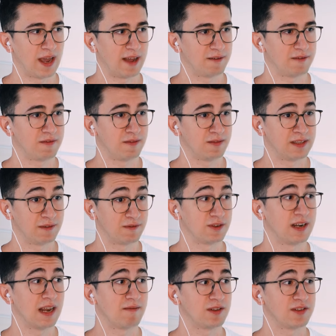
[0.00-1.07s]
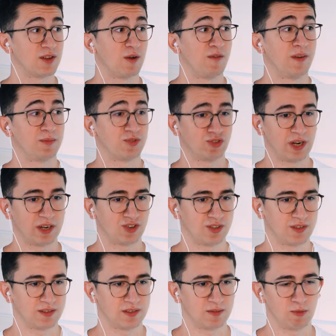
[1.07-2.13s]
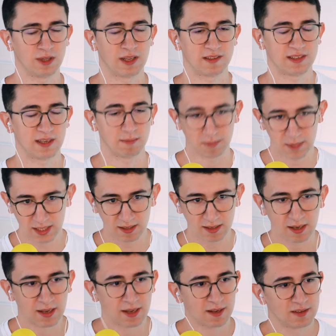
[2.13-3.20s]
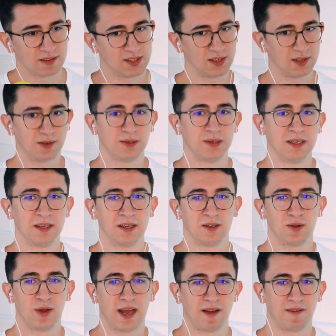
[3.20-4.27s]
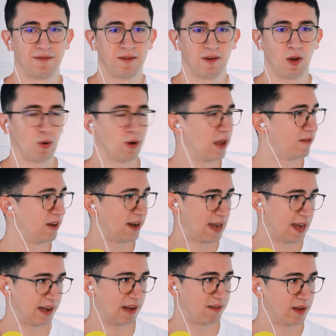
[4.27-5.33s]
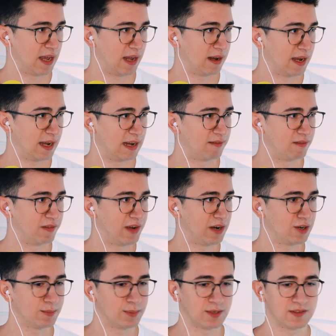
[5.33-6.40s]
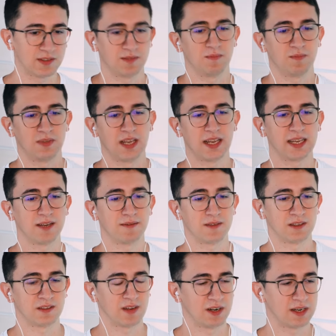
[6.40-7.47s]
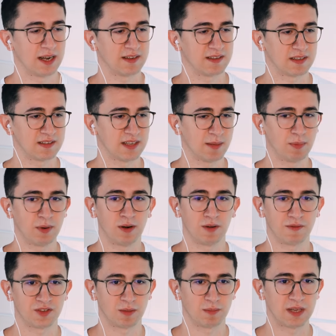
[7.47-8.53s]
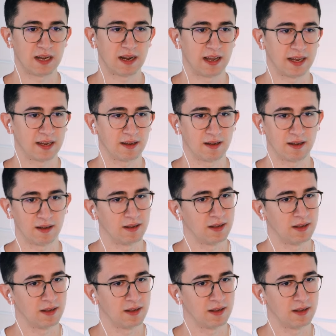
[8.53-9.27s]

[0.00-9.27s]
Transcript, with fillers: you have different levels of abstractions. What does that mean? So you have low-level and high-level variables. They give this very nice example of something like